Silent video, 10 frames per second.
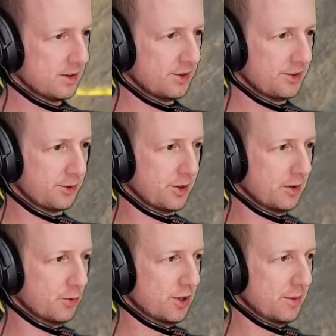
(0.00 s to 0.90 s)
So we
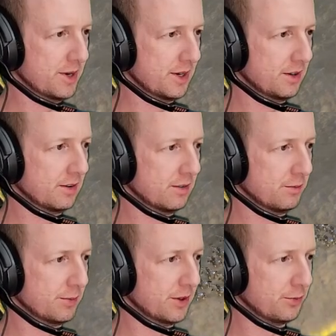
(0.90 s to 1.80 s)
can worry about
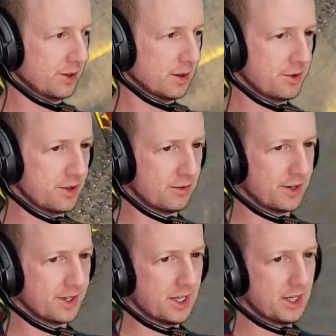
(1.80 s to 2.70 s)
Beastmen coming in
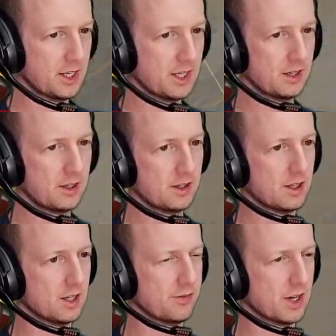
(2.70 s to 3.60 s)
around here.
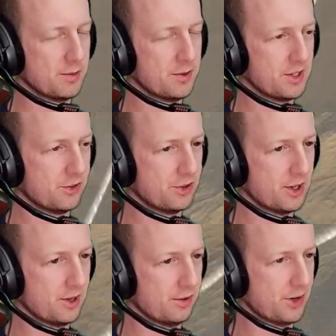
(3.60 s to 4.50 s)
If they come in on the other
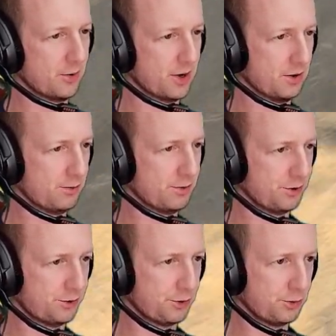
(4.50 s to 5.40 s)
side, it's a fair way off. We're
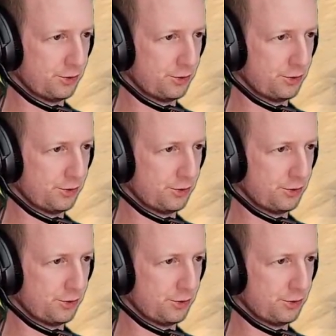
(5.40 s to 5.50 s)
not too